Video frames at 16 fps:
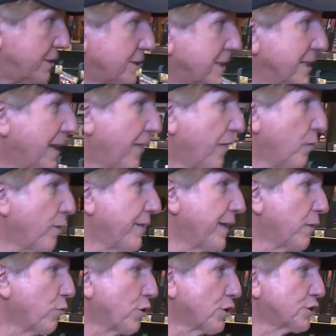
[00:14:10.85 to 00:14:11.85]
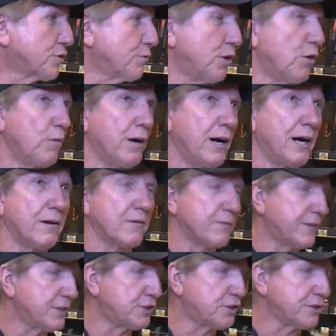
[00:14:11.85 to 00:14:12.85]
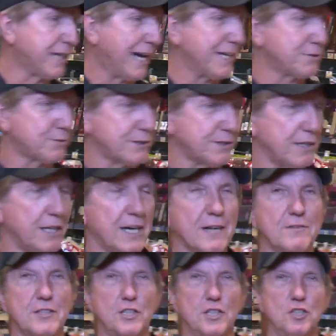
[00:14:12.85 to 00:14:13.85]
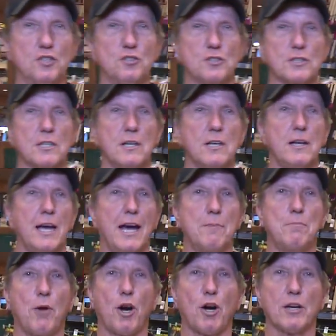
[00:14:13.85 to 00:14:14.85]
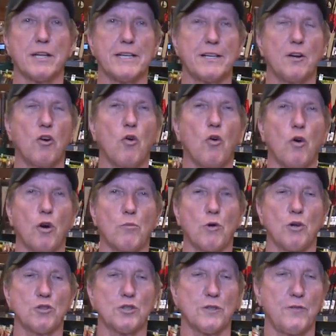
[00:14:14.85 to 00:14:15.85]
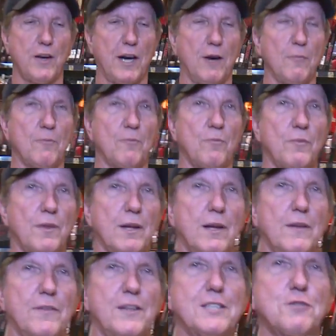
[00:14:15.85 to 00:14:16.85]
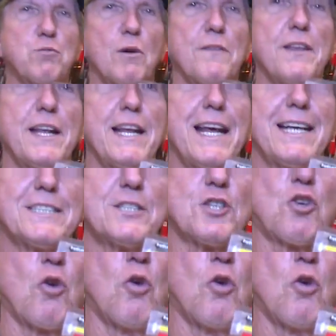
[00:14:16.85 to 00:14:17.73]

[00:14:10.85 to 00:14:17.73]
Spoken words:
here's another one that works real well that you guys would love to use at Bartlett or Roosevelt. This one that has the